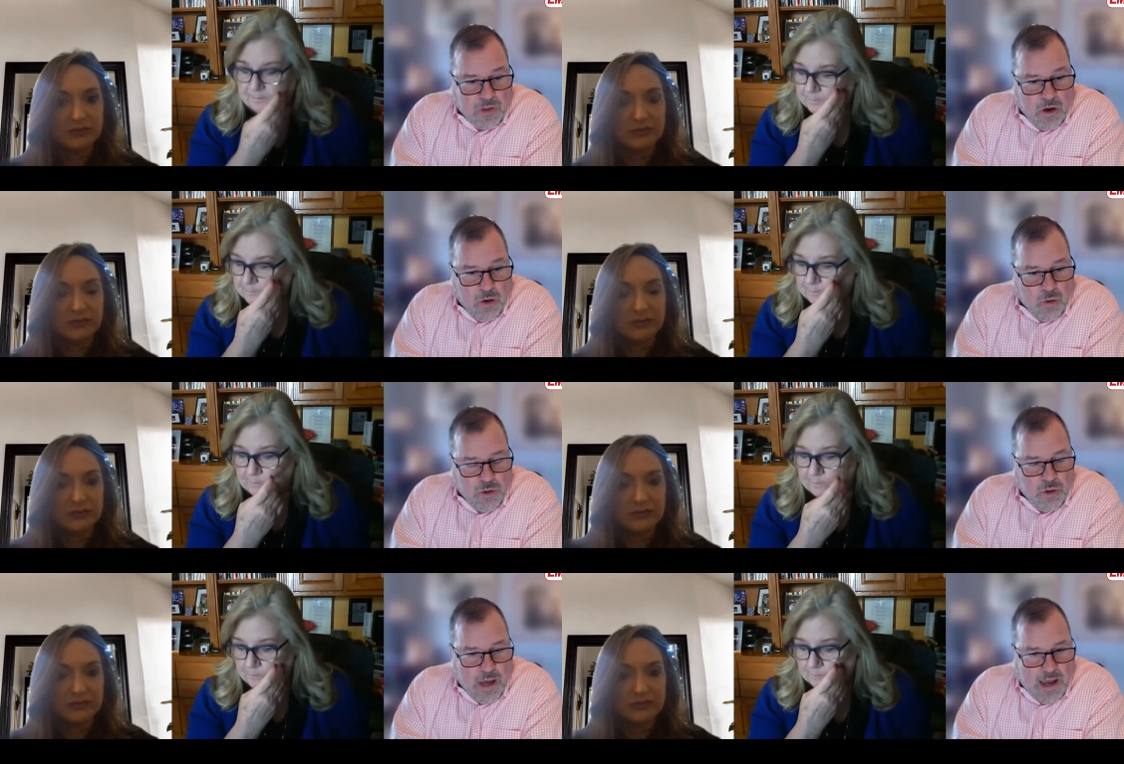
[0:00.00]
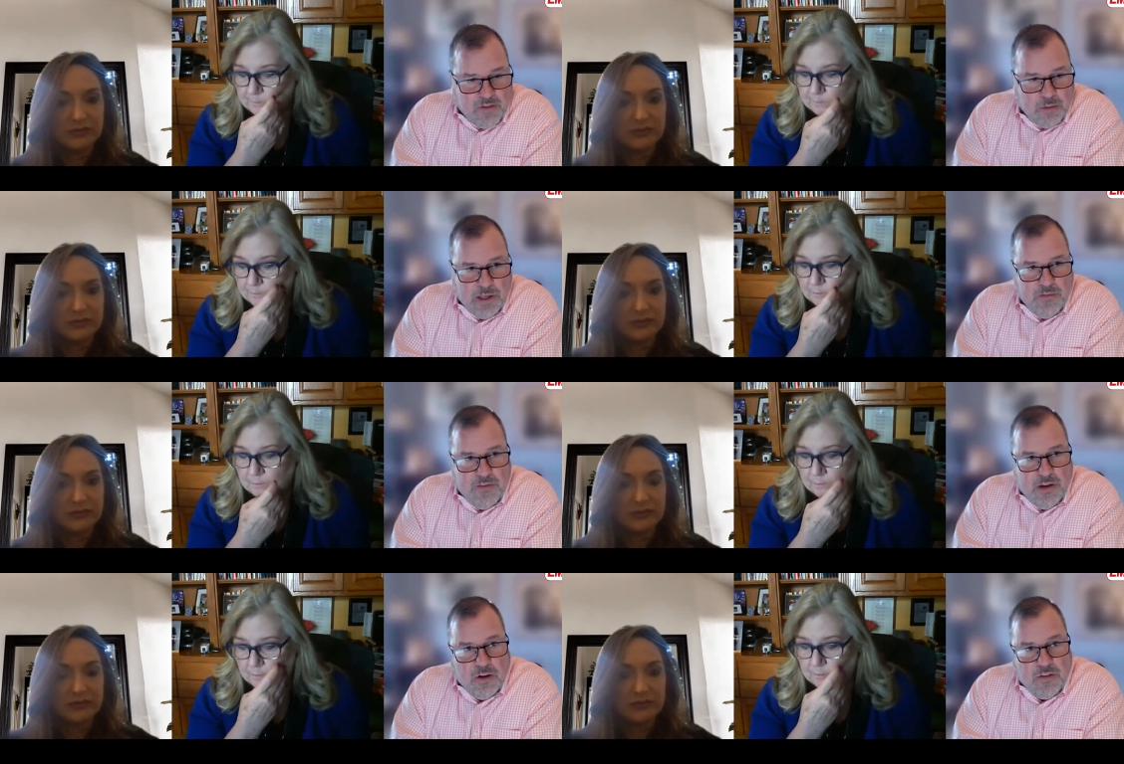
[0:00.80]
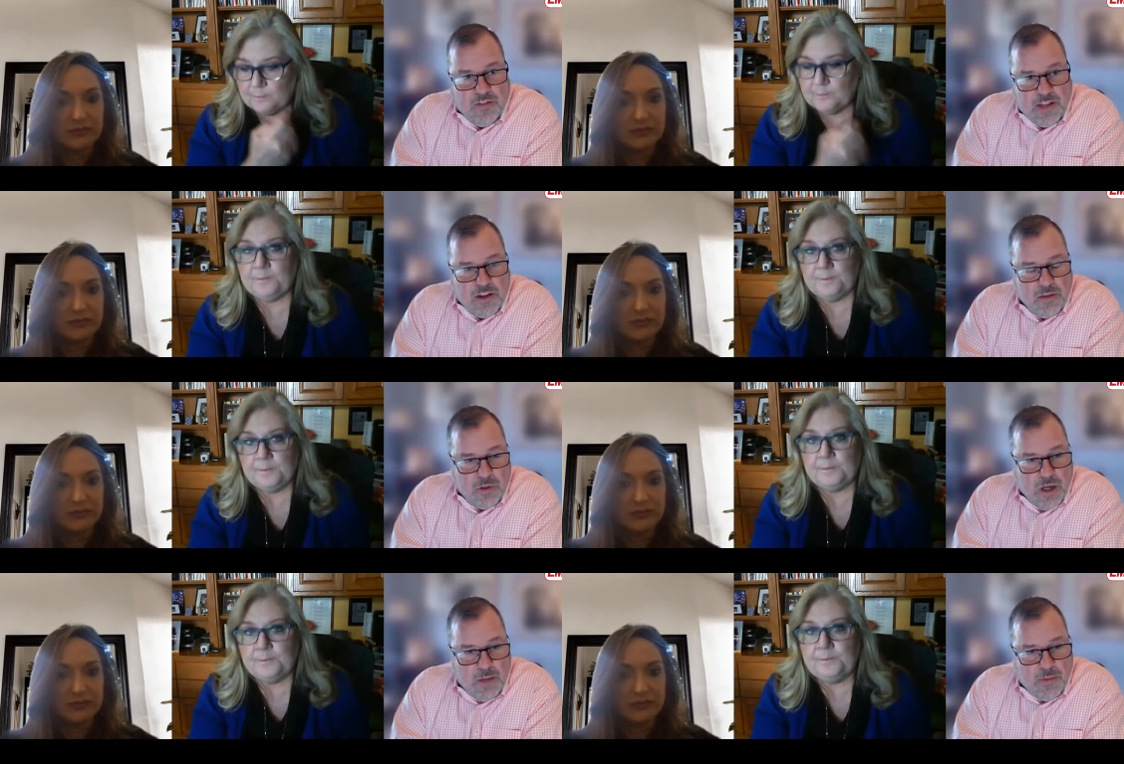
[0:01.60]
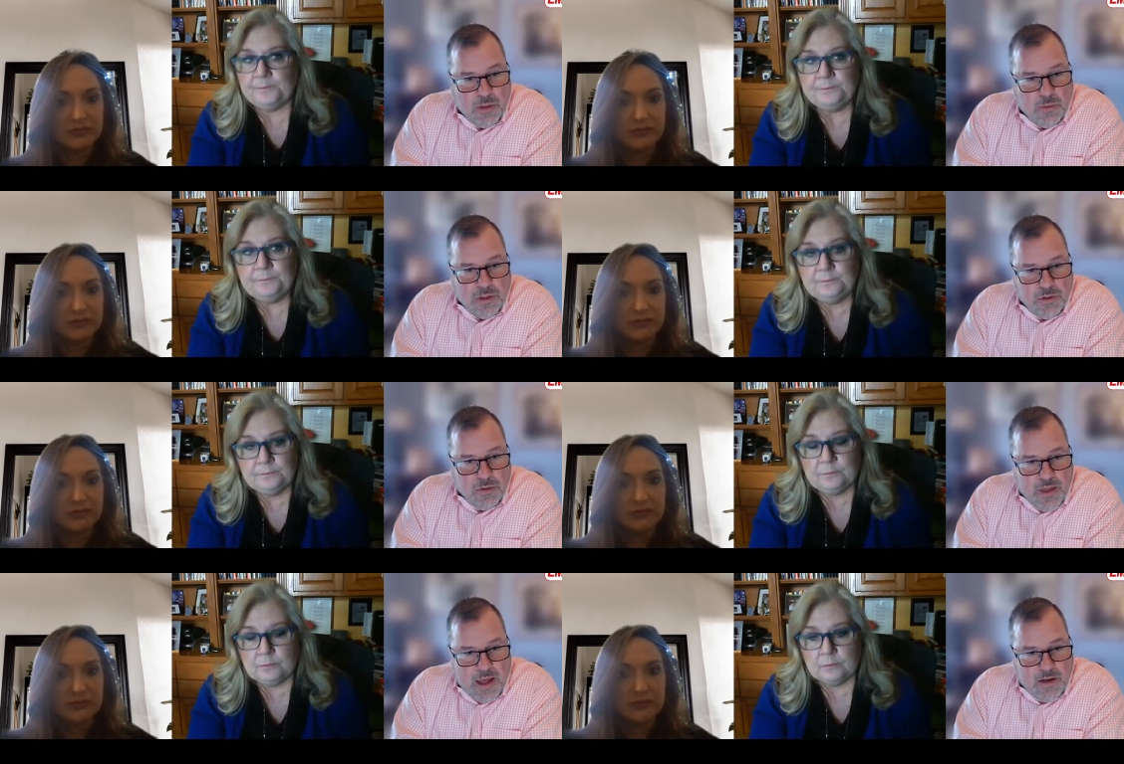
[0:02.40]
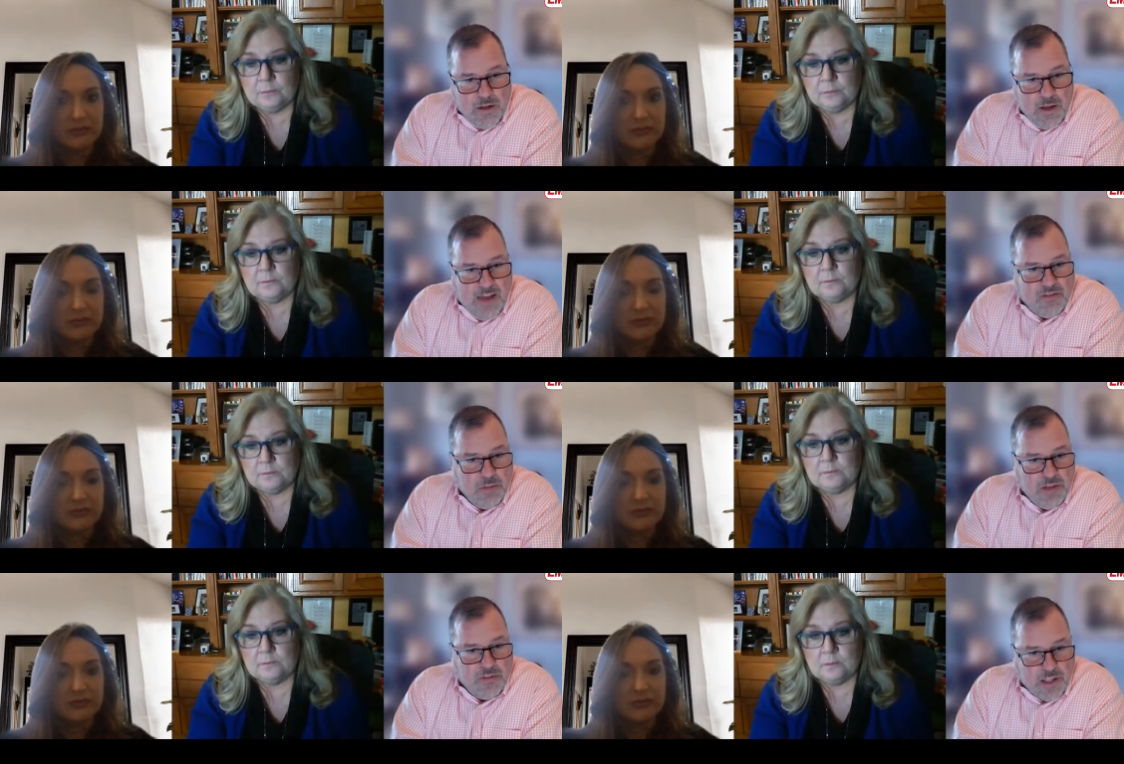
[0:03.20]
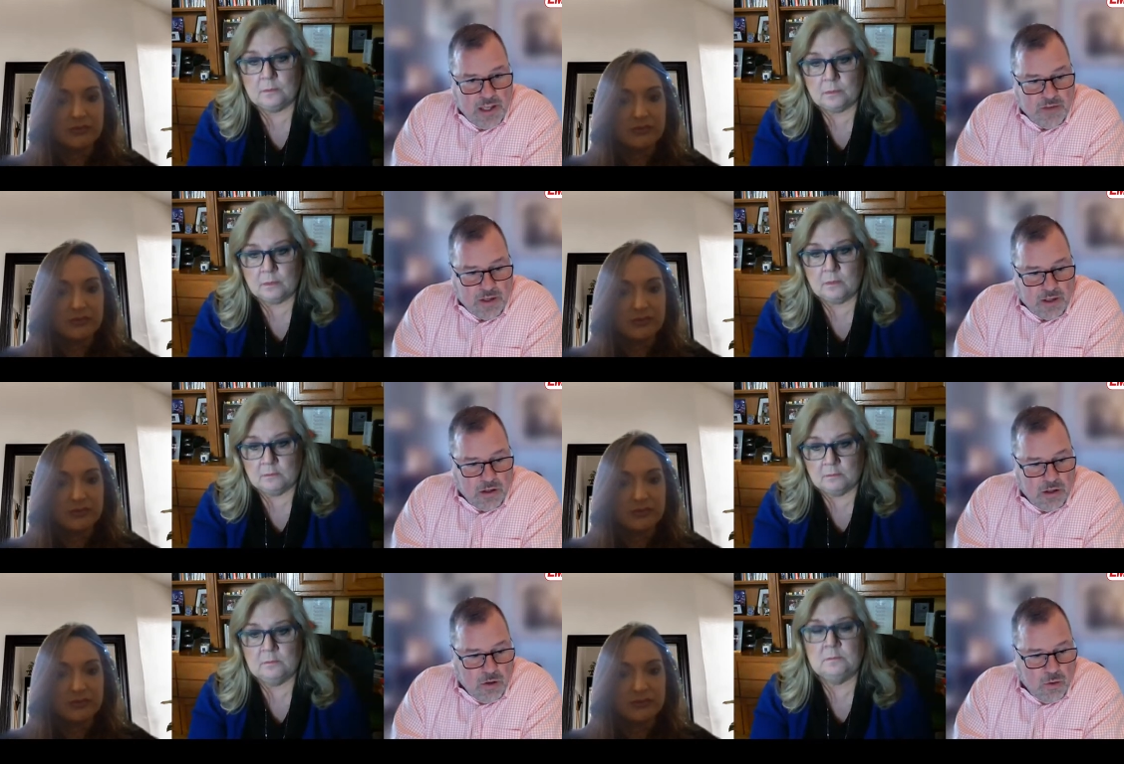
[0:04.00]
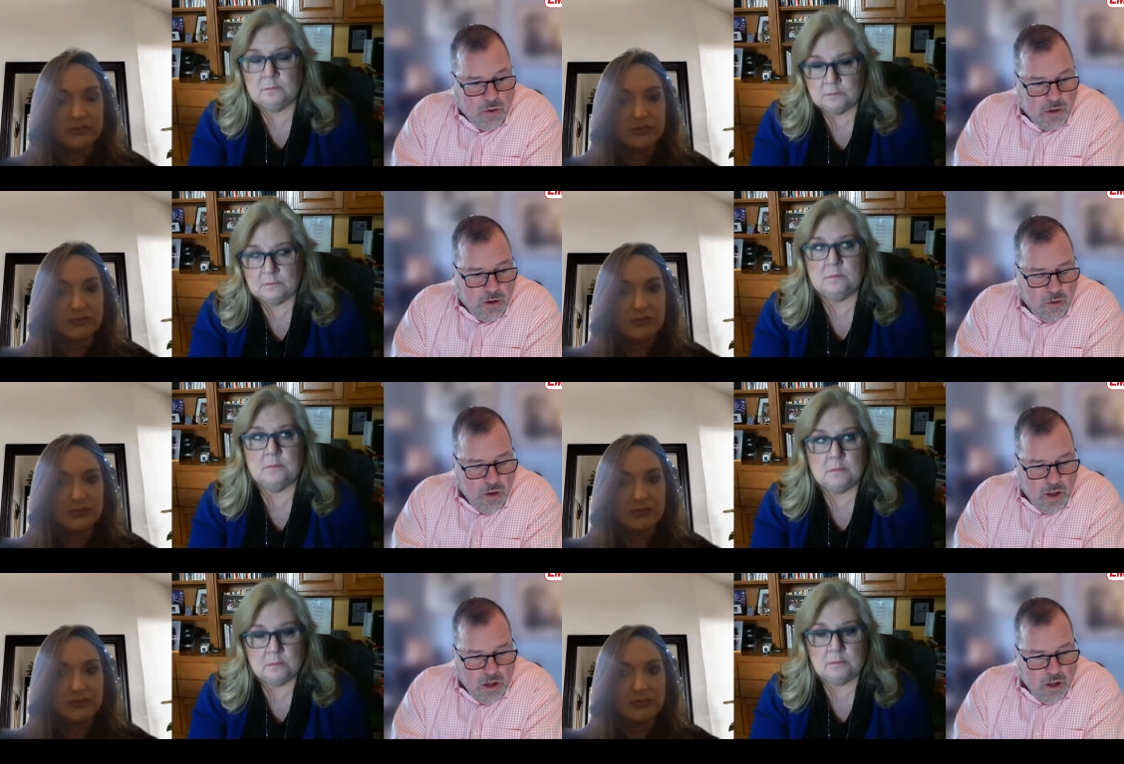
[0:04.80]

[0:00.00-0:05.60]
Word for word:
Speaker 1: you know you have to be a very flexible company when you do that you have to be forgiving you you know